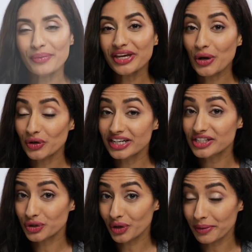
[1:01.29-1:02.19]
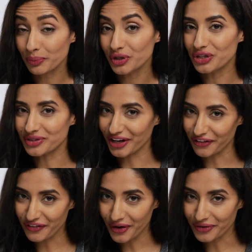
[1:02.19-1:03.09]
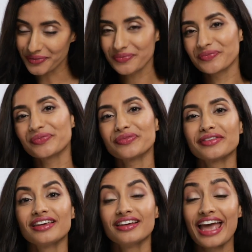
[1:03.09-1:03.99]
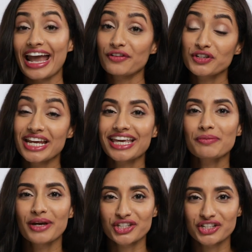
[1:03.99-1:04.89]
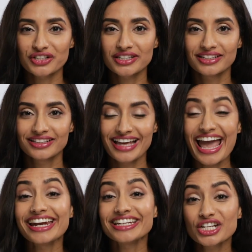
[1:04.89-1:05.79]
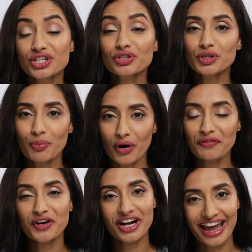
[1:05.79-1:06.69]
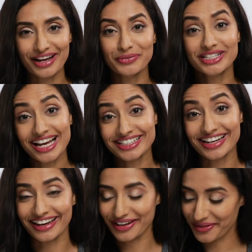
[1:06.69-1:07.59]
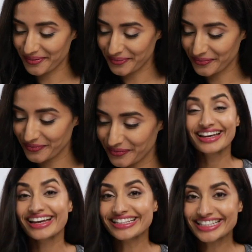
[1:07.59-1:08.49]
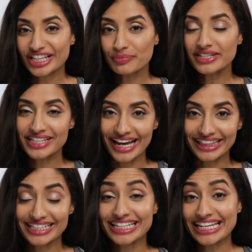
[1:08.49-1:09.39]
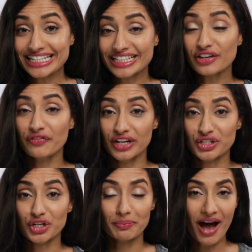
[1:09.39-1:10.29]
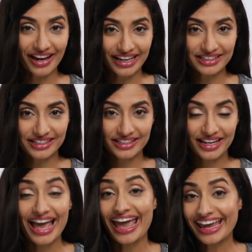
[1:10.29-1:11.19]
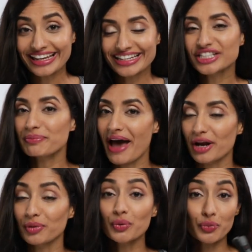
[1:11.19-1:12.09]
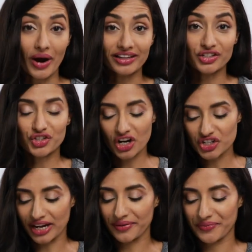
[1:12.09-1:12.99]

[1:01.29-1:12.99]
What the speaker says: we can hold it as a grip when using our phone, and for taking pictures, and additional support for your hand when texting. Its slim design lets it easily fit into your pockets, and it's compatible with wireless charging.